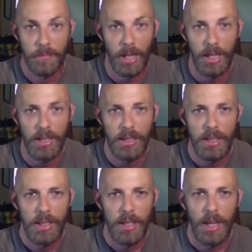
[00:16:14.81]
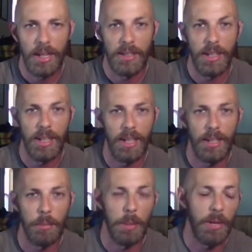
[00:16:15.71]
right? And
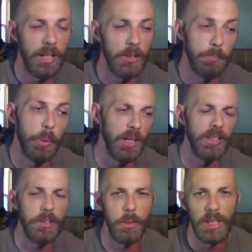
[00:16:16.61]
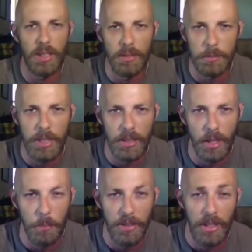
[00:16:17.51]
then my brain goes, but did you really live up to that
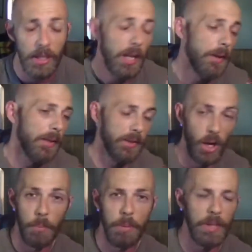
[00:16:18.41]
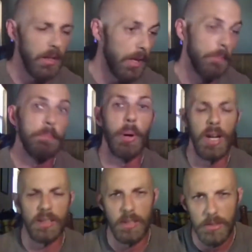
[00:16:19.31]
compliment?
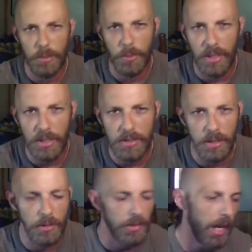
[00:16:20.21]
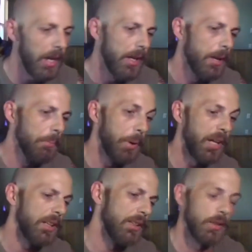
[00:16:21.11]
But did you really deserve that?
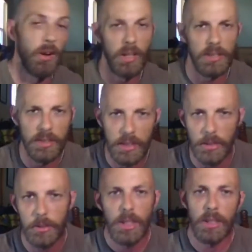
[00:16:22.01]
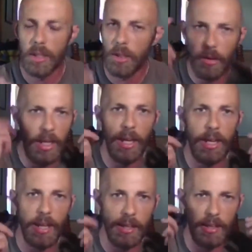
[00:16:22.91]
But because honestly, you know,
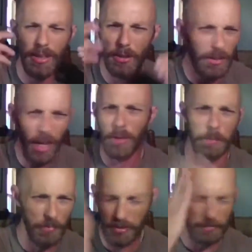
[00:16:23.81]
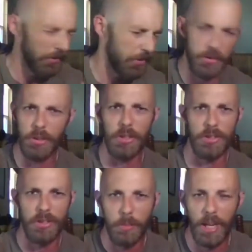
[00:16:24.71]
and then you go, no,
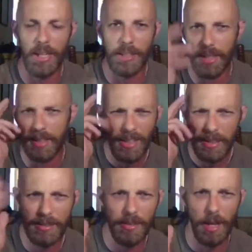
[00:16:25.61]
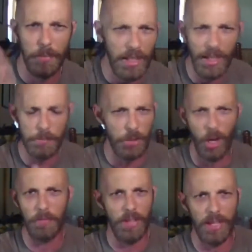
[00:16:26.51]
shush, right? Like, that's not me. I'm
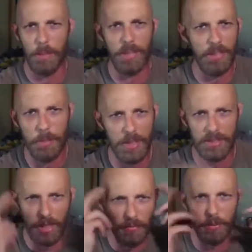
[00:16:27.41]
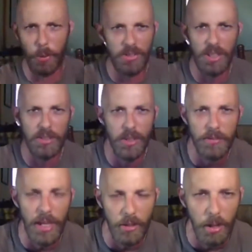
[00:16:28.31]
confident. I believe in myself. Of course I deserve
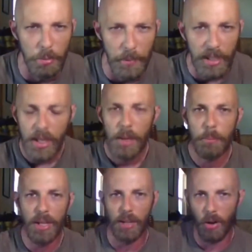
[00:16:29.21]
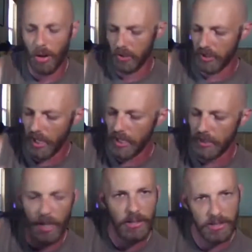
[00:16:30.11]
that compliment. But all day
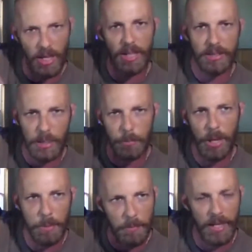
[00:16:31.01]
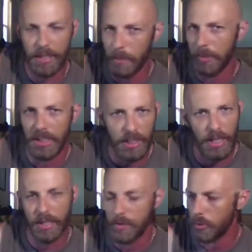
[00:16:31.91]
those thoughts keep popping back up and you
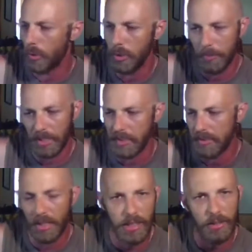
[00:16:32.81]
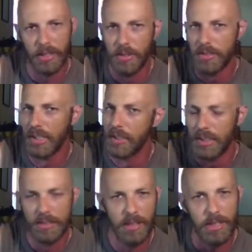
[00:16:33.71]
can't control them, and they suck your energy and they
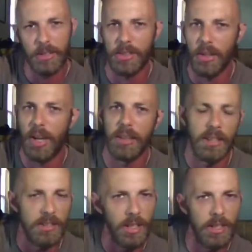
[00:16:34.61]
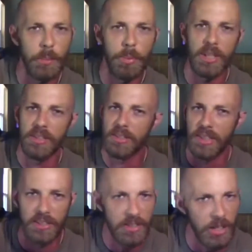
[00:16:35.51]
suck your thought and they suck your presence and they
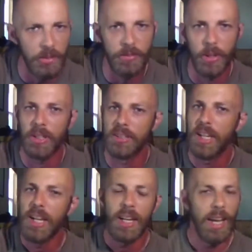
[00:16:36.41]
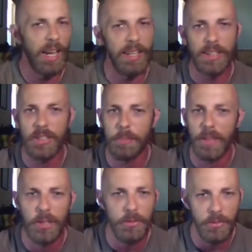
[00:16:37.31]
suck your focus, and they just
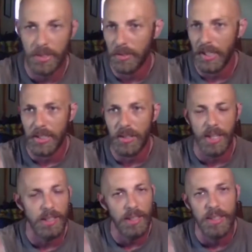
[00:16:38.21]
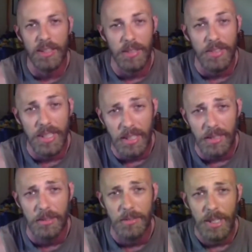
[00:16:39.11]
make you feel like you got nothing left to
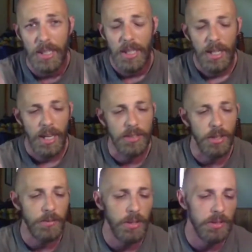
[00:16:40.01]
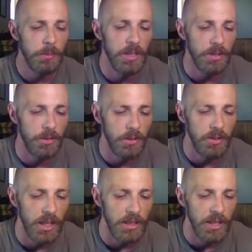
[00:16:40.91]
give. And so if you know someone that
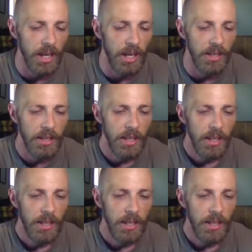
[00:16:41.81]
struggles like that,